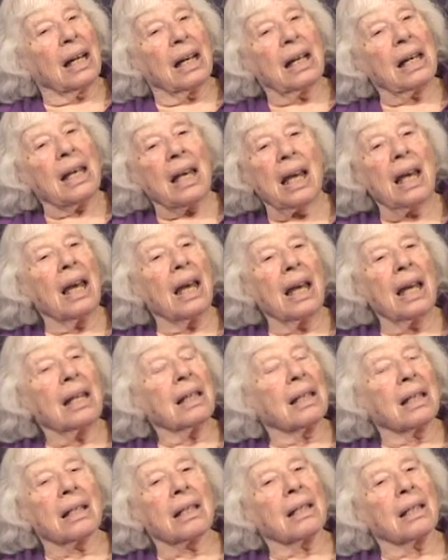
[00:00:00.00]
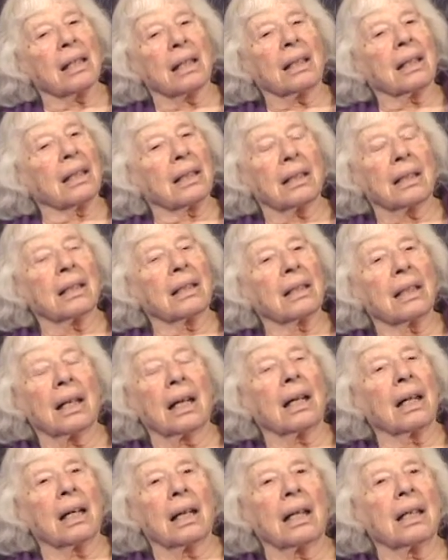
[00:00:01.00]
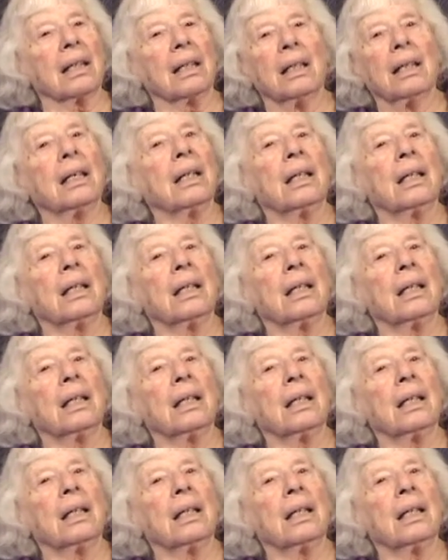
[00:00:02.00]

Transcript: I hate the thought that I,